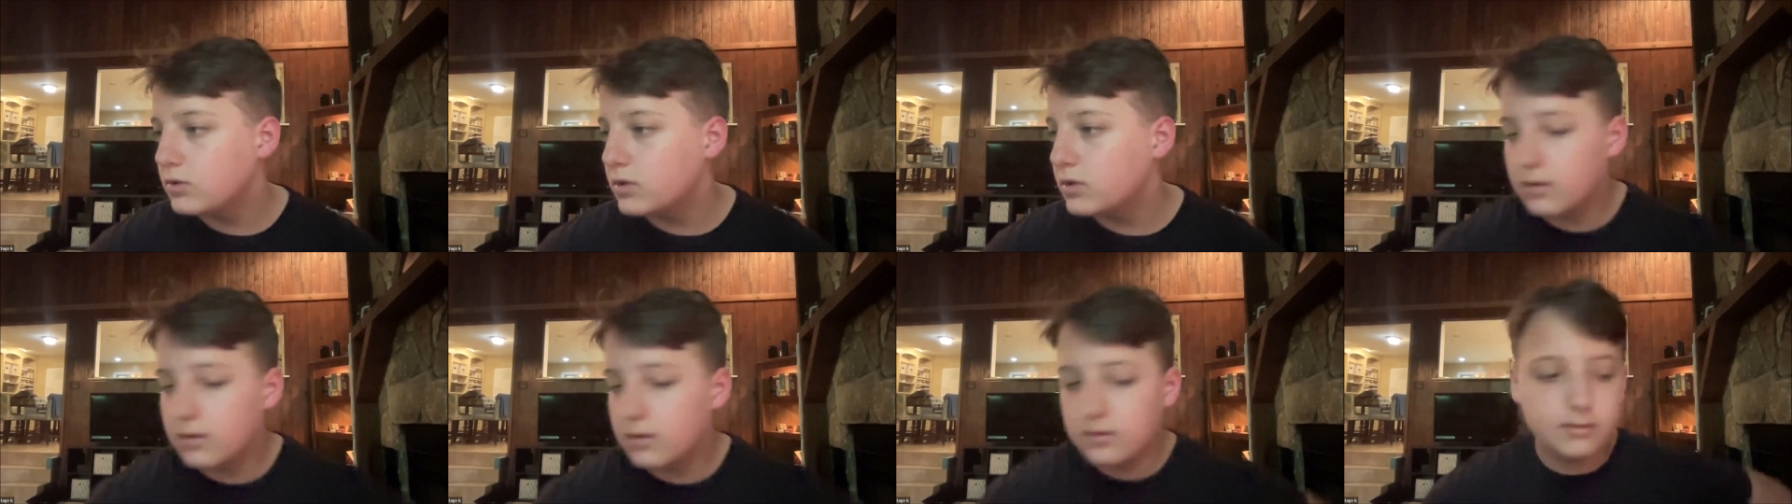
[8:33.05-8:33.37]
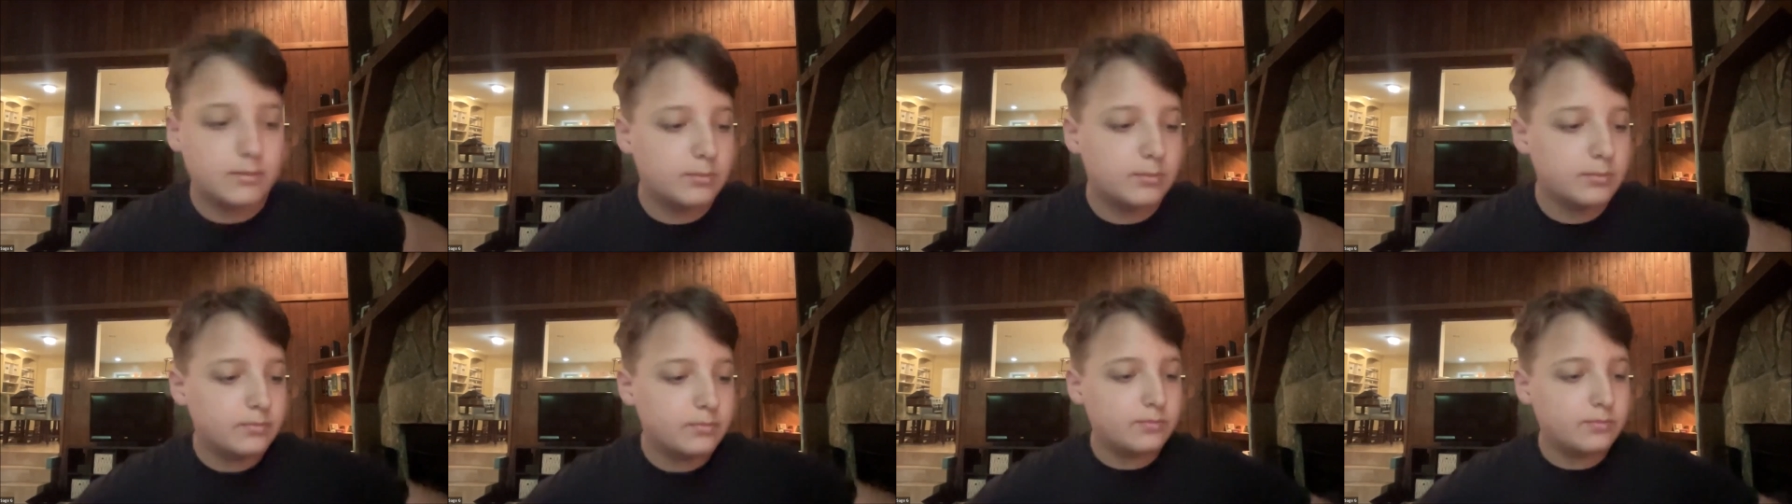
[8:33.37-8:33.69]

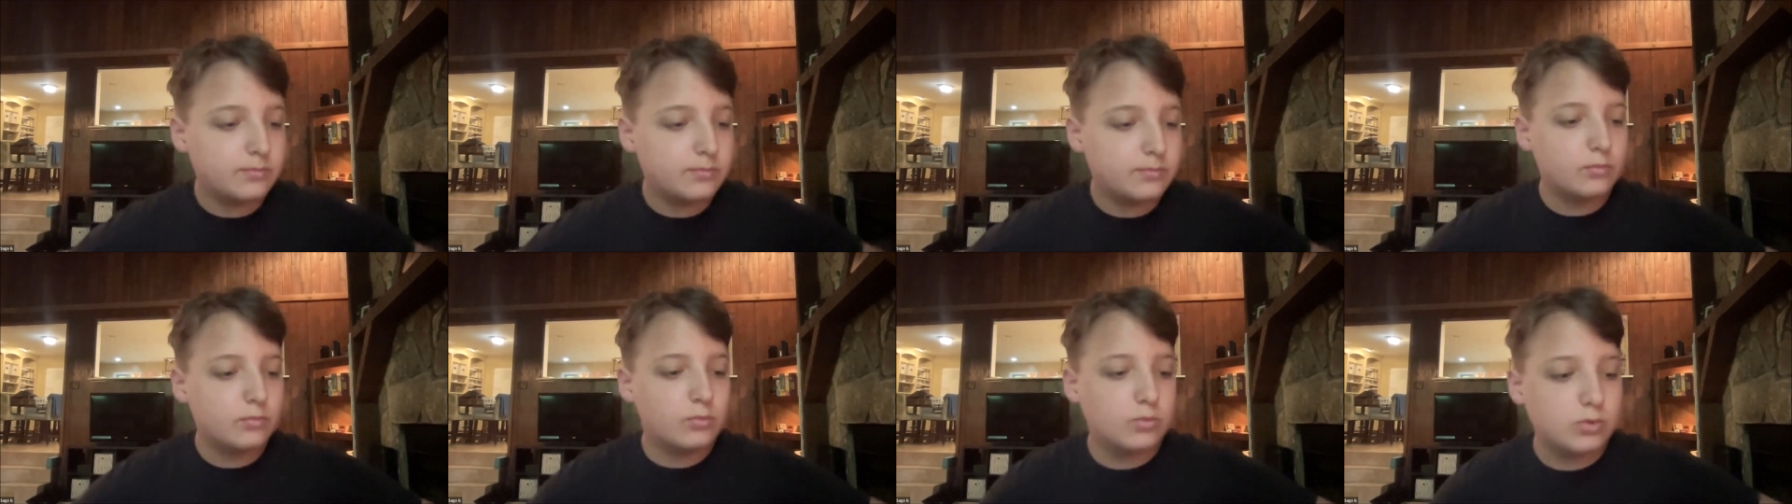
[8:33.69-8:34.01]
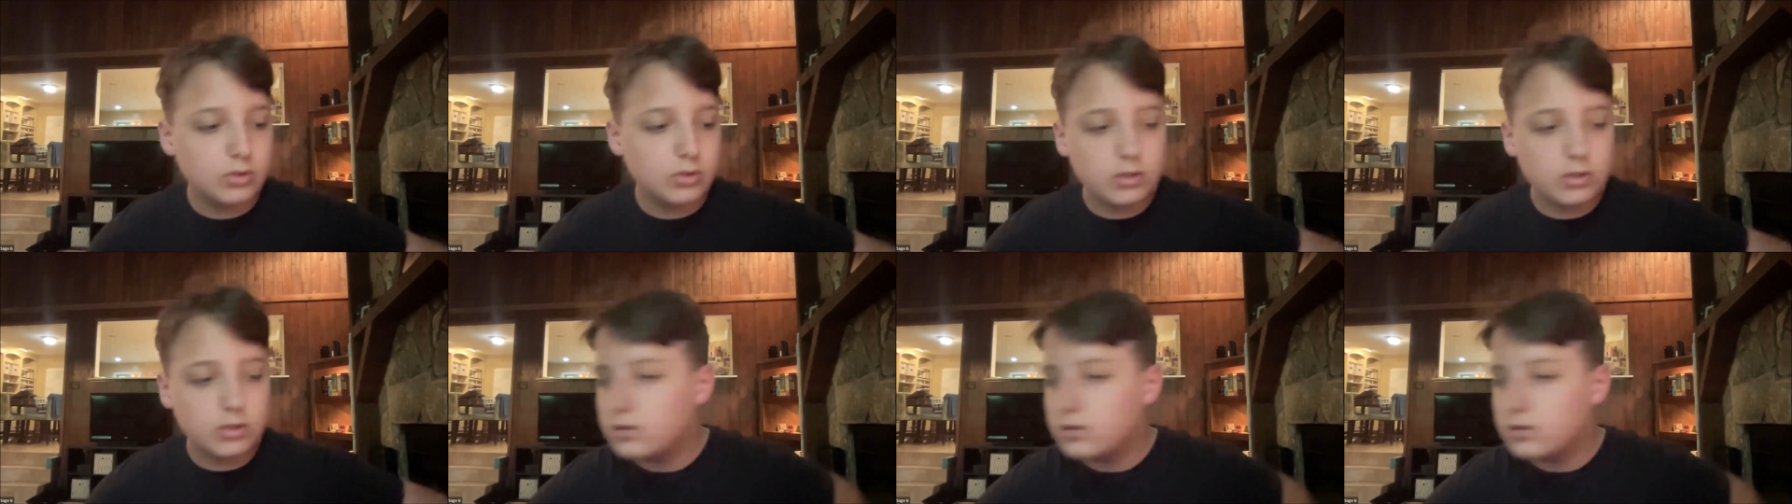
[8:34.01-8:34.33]
So
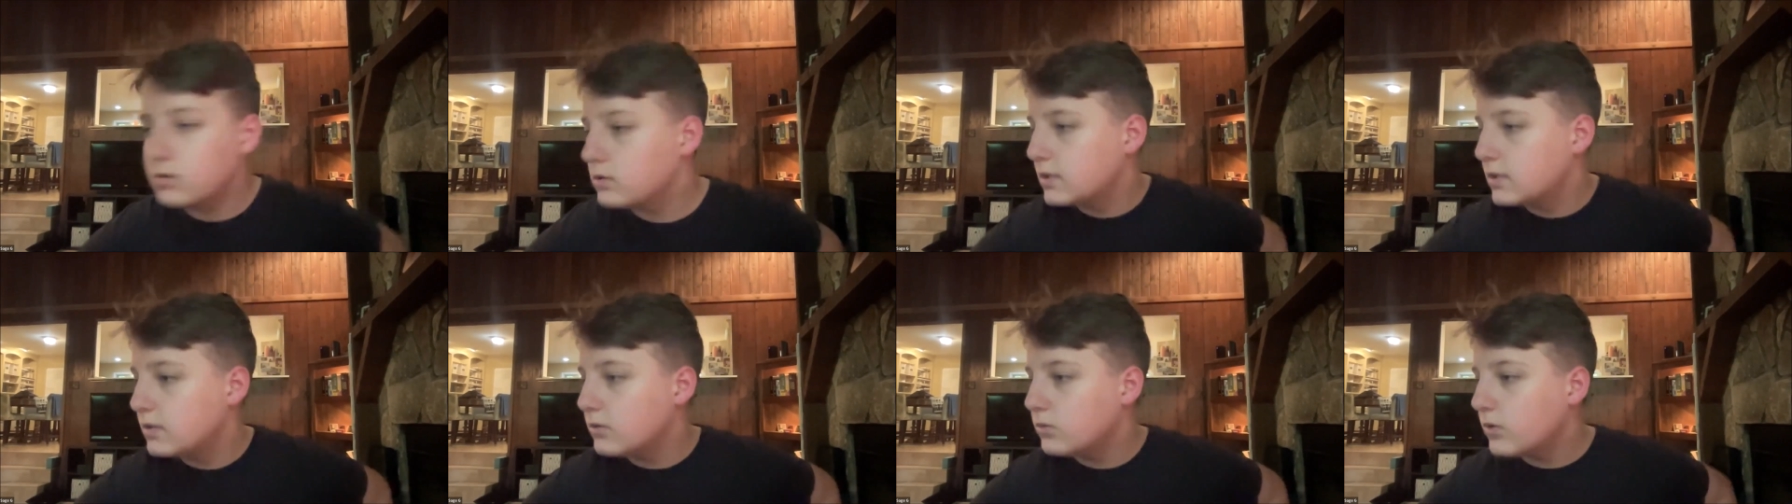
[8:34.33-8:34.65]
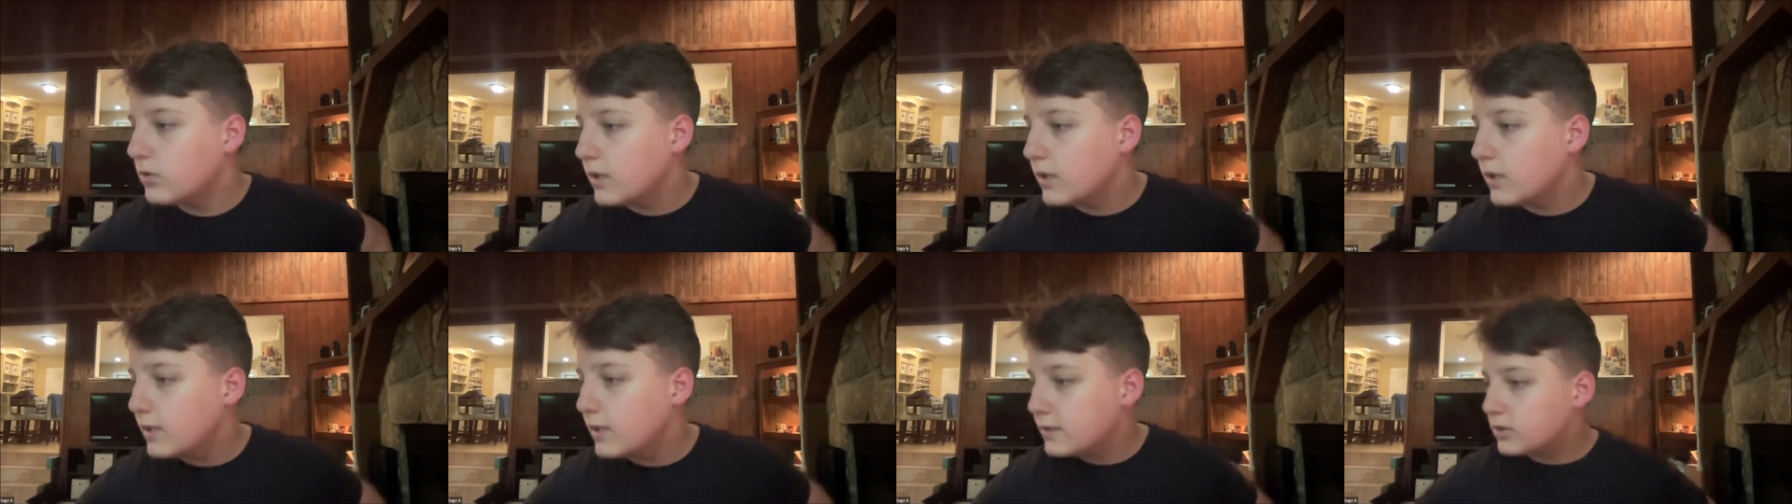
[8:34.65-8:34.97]

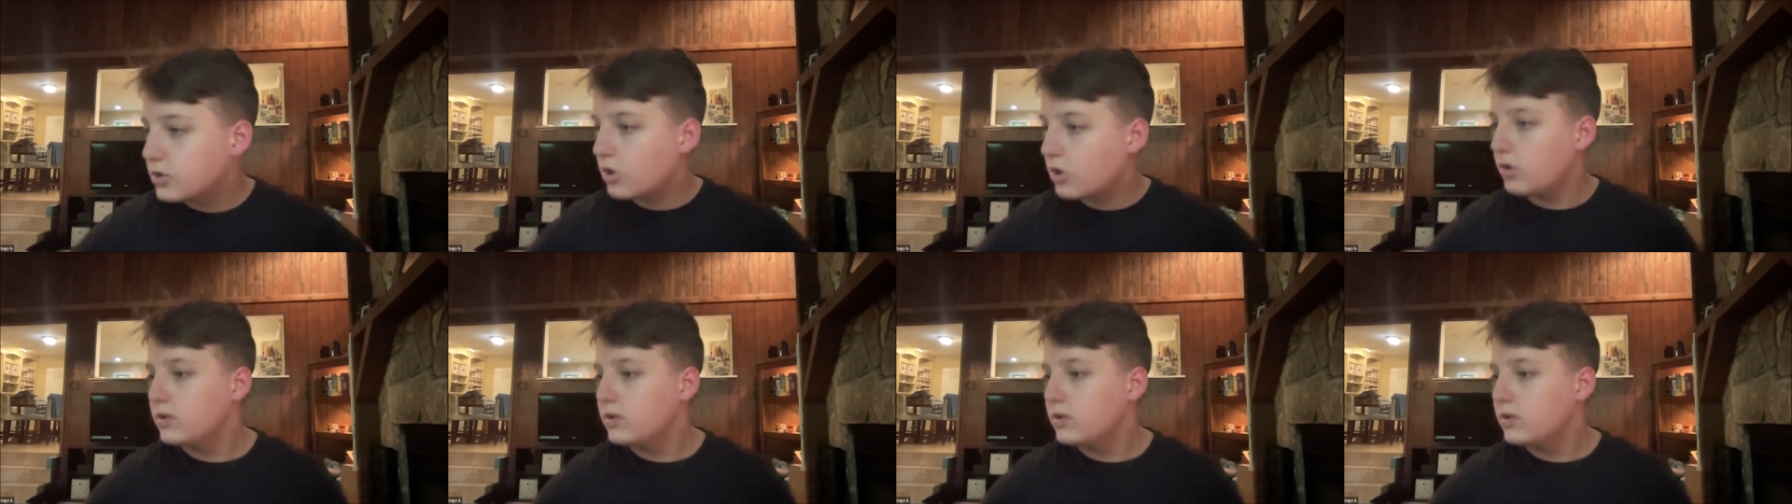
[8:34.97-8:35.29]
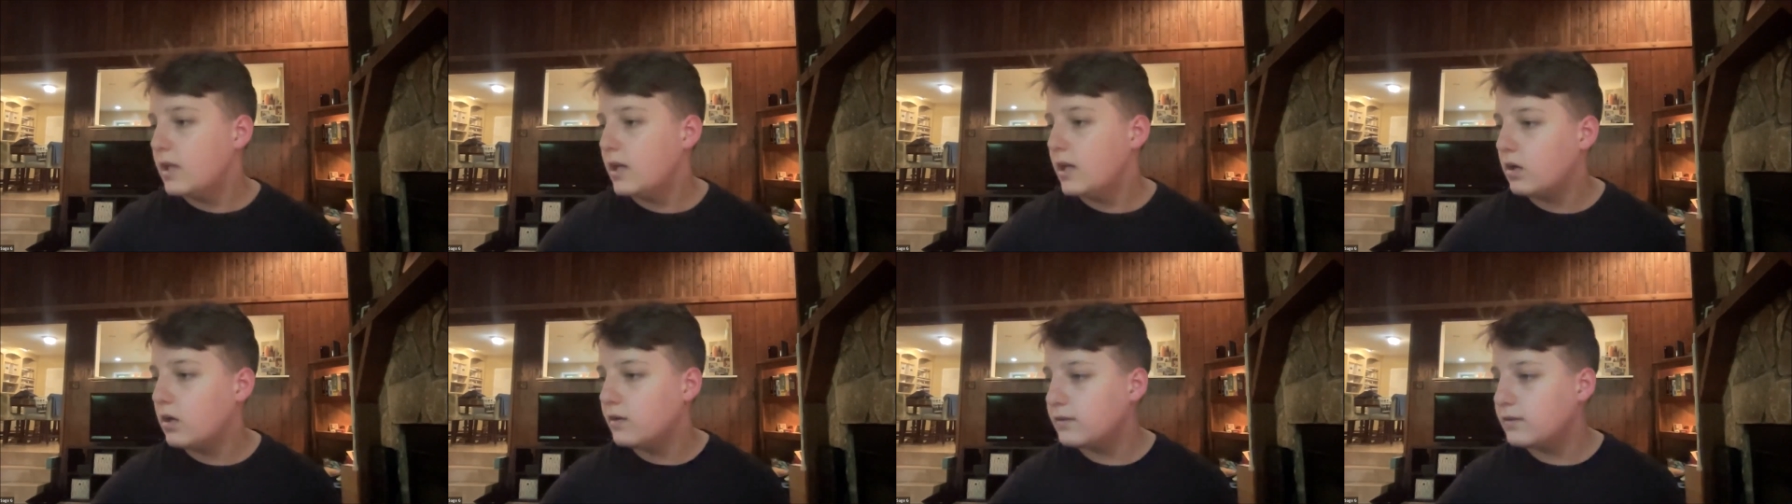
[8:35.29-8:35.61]
let's get ready
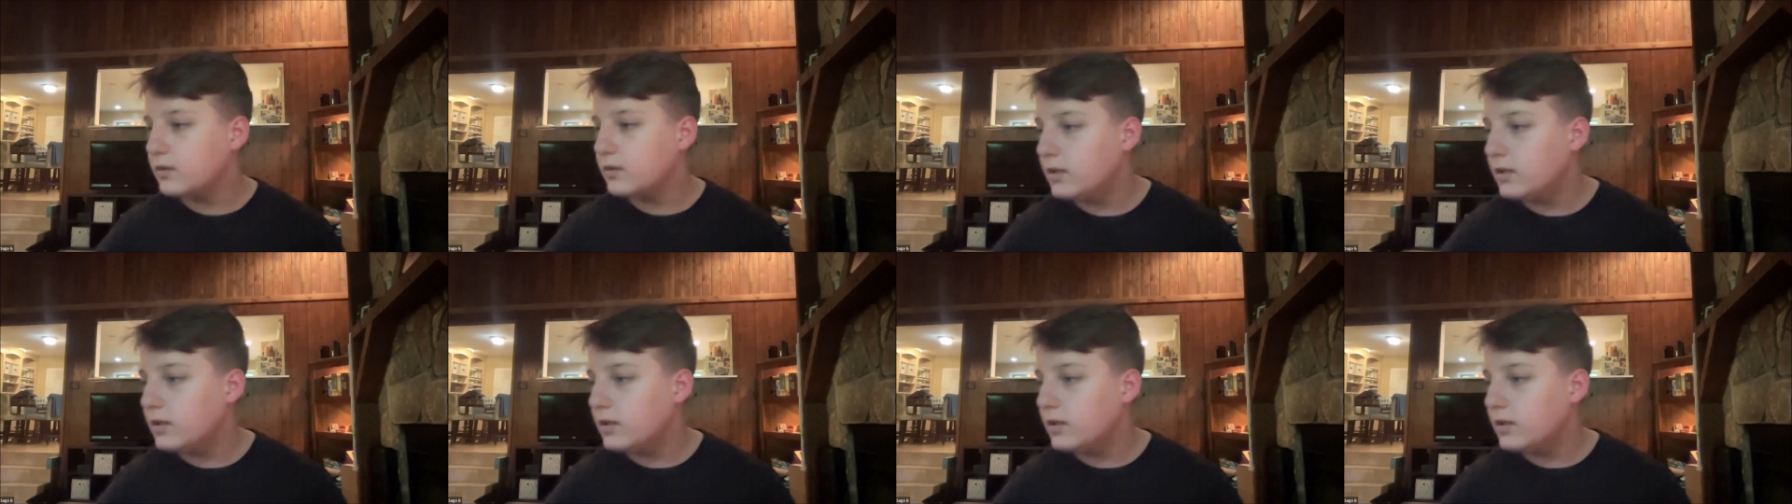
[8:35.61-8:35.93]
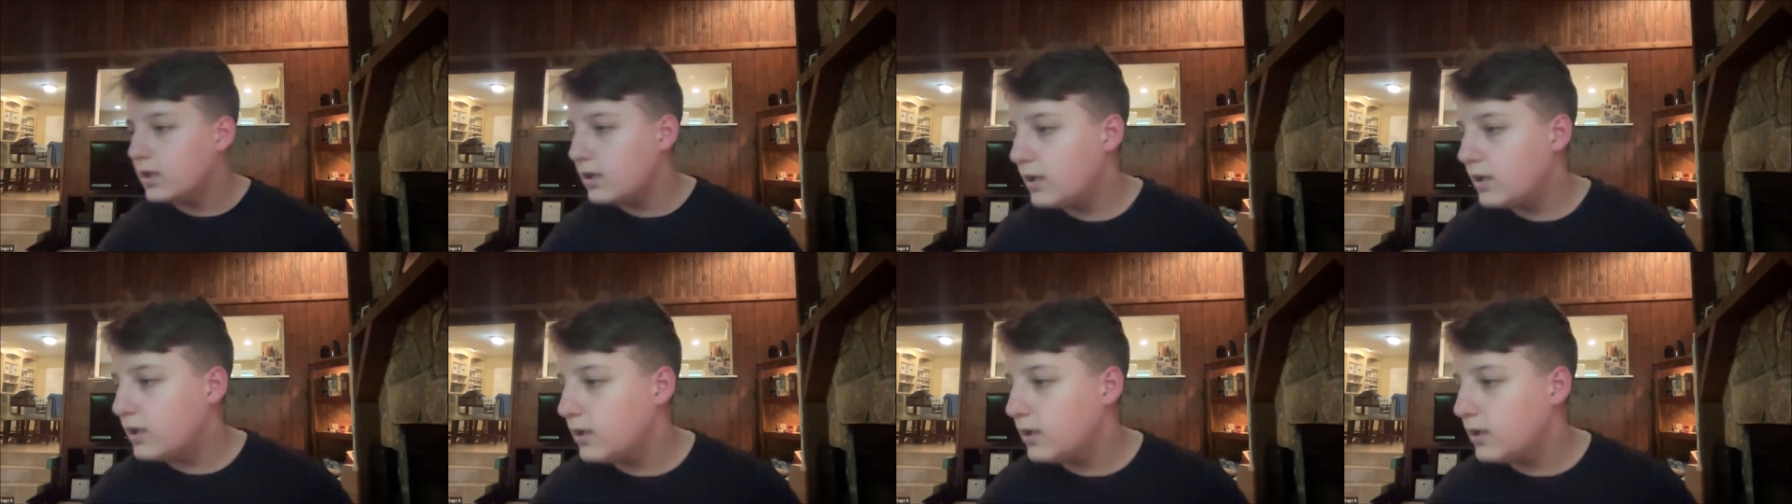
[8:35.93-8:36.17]
to turn there.